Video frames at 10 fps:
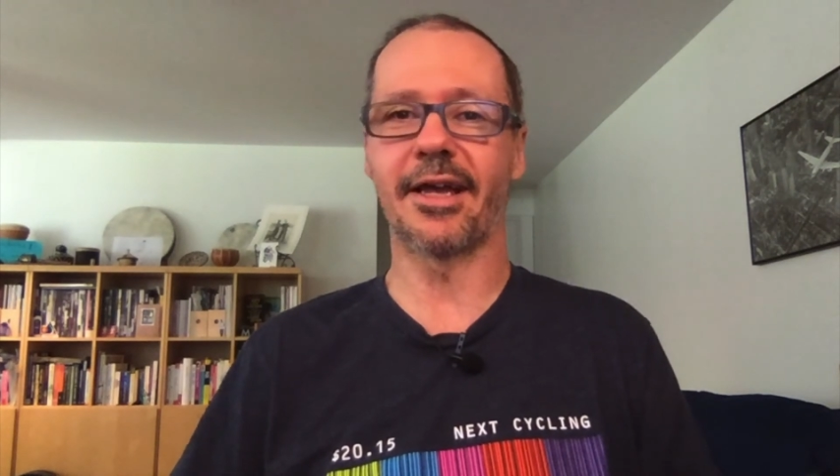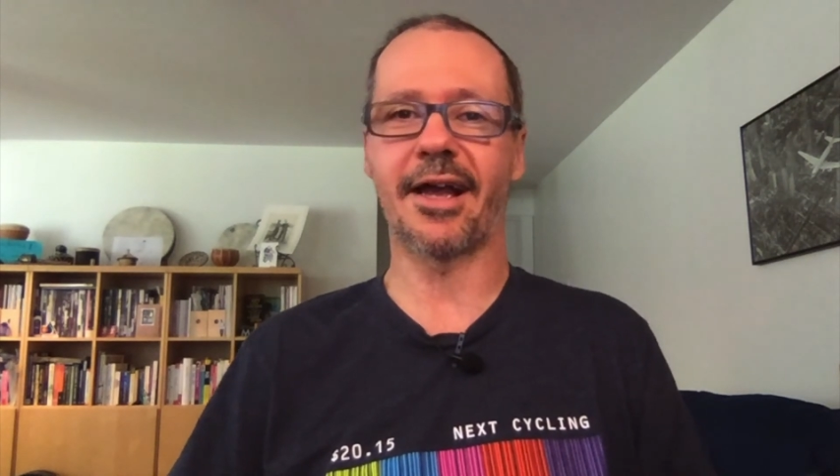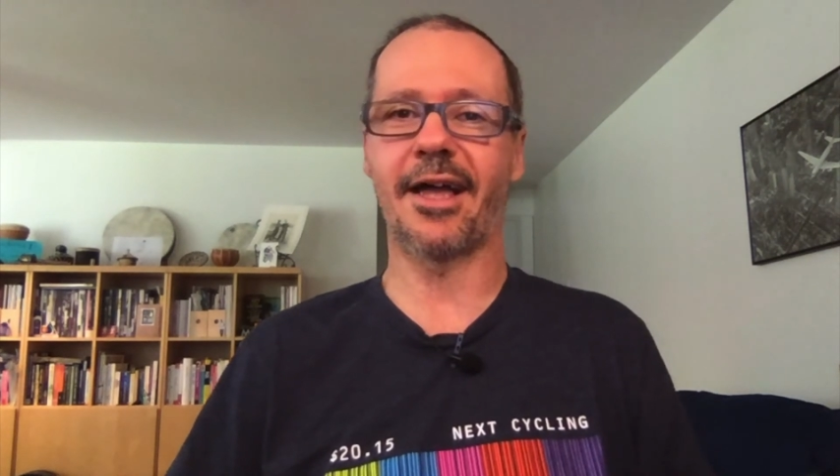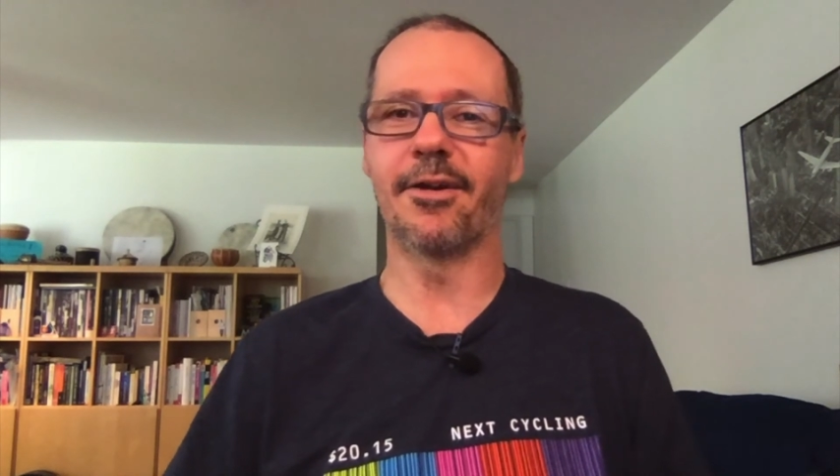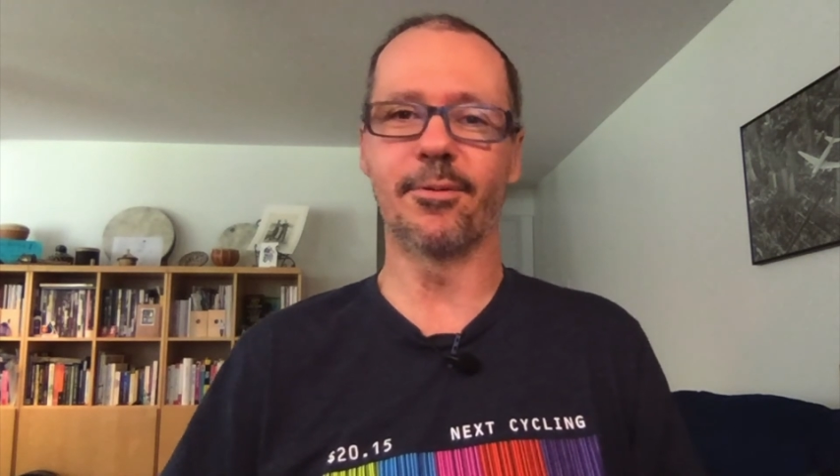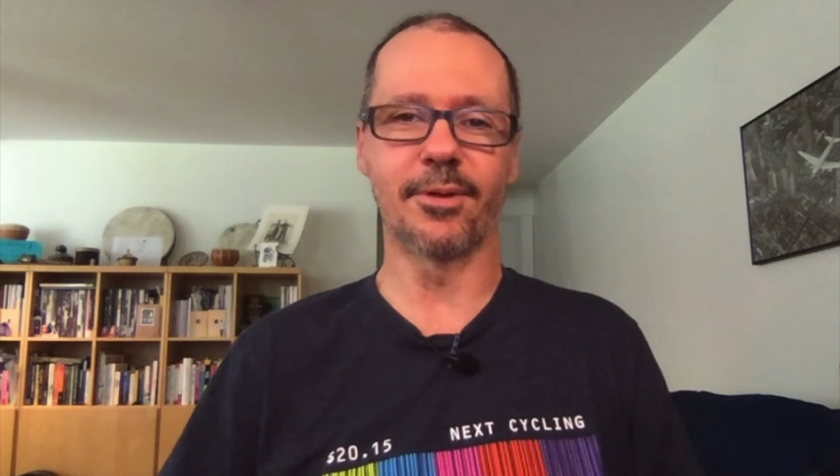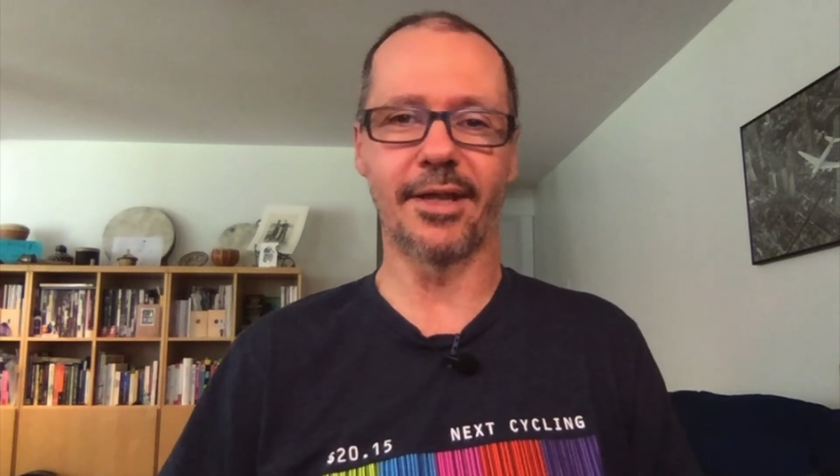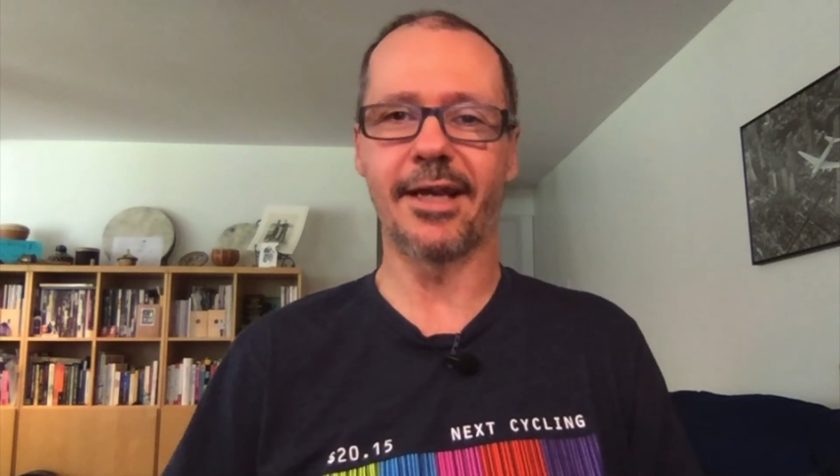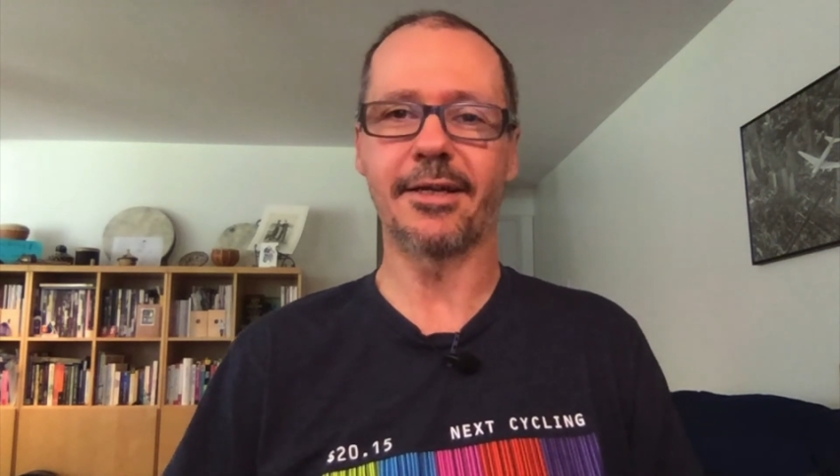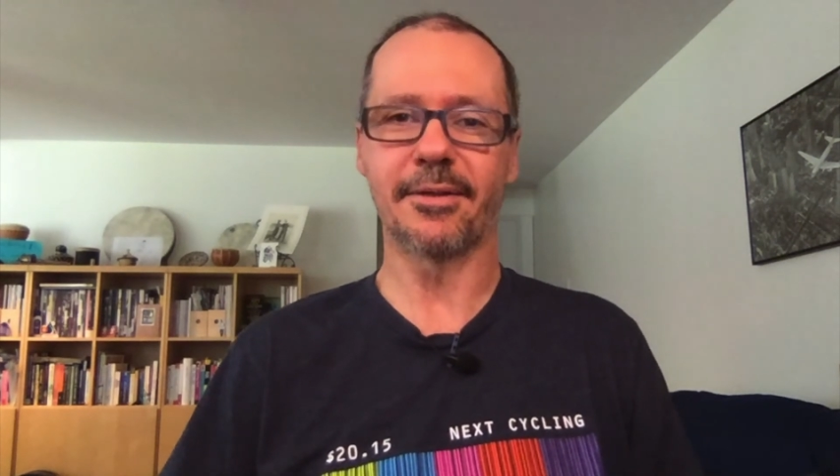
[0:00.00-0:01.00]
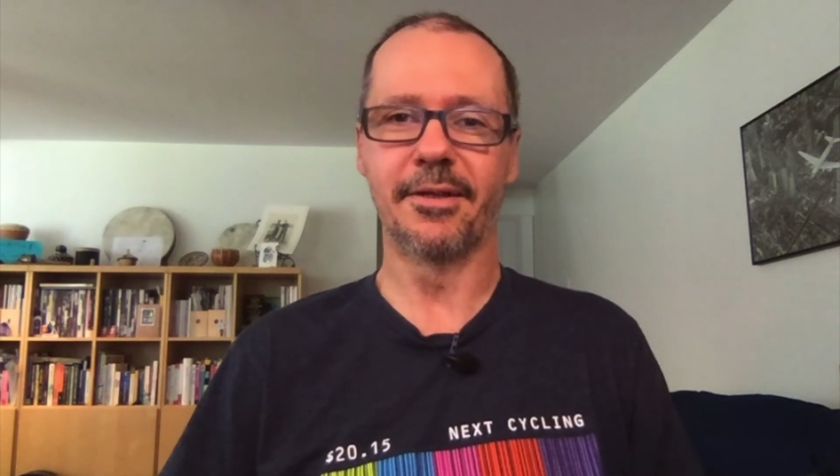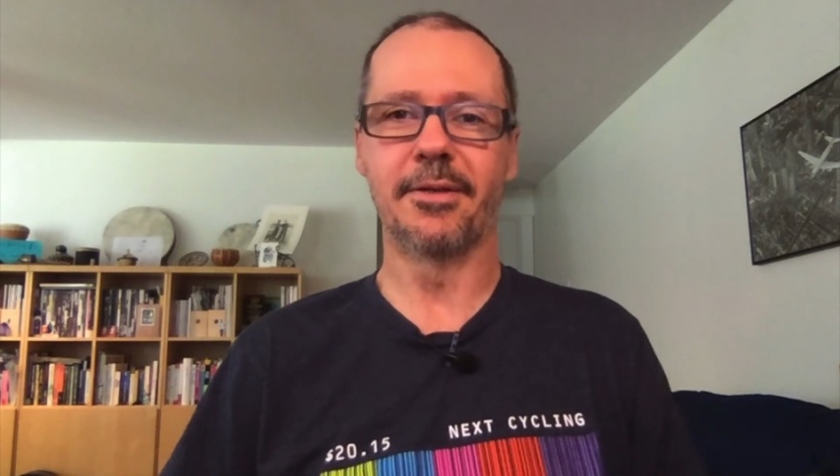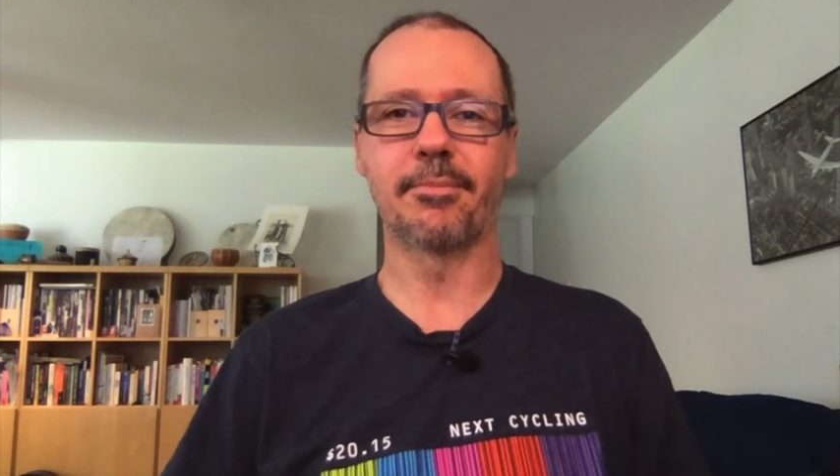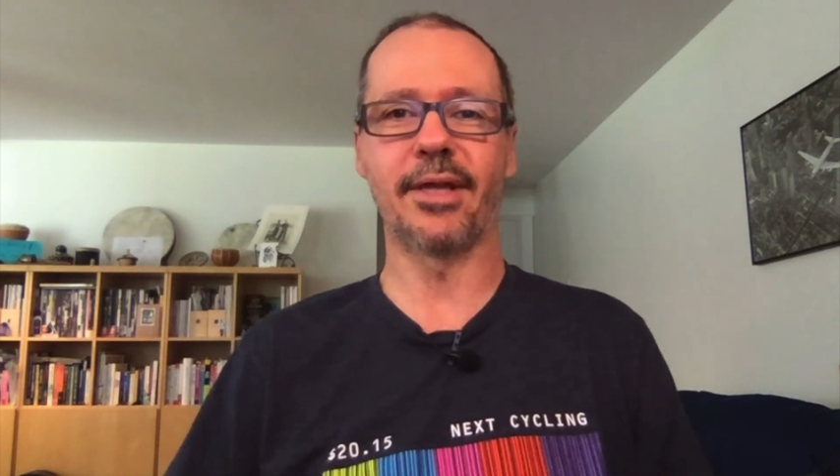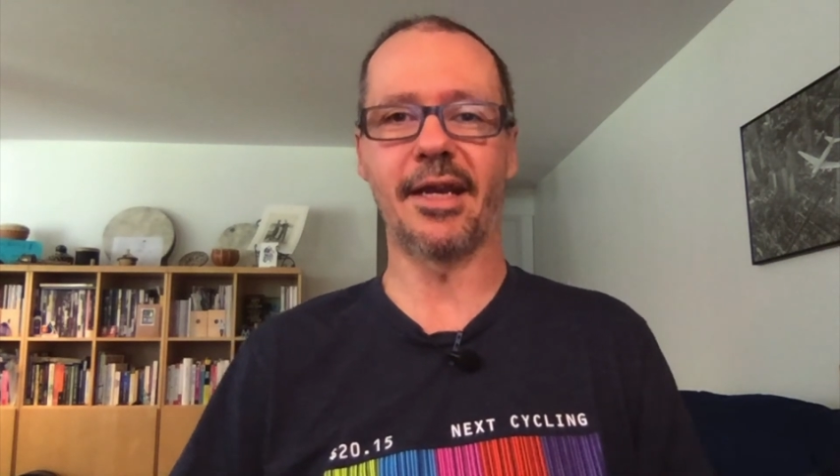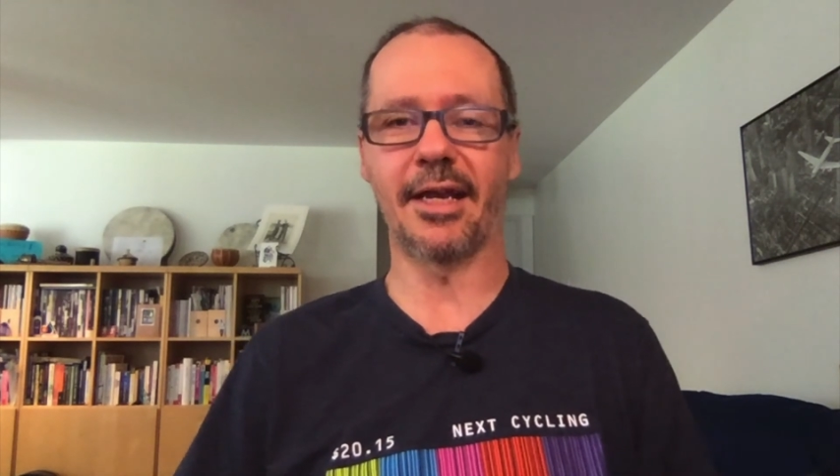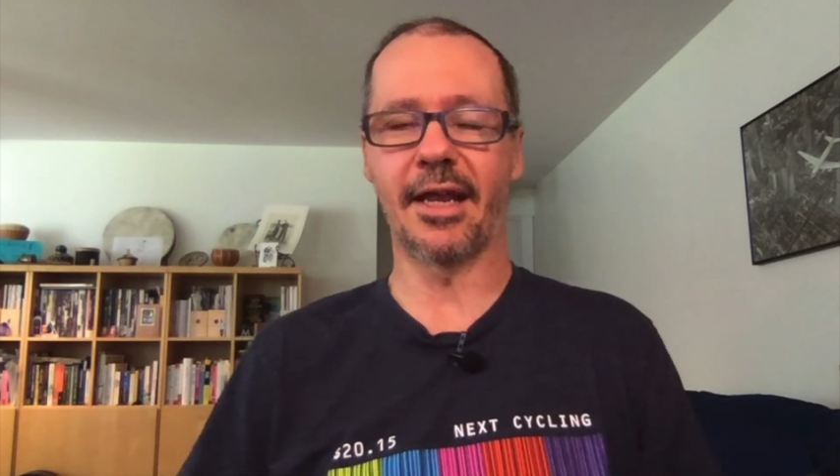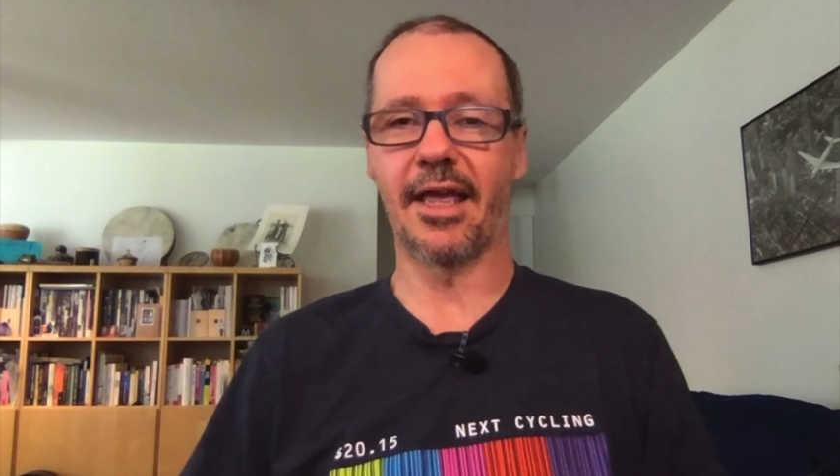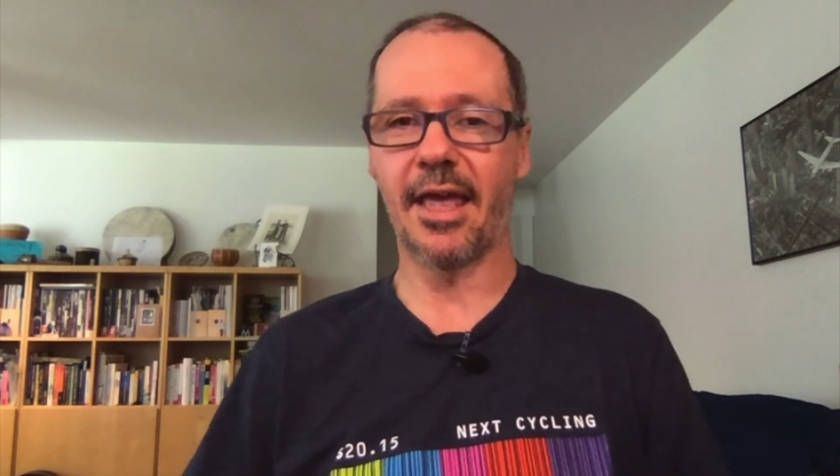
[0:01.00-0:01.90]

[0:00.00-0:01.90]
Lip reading: I don't like planning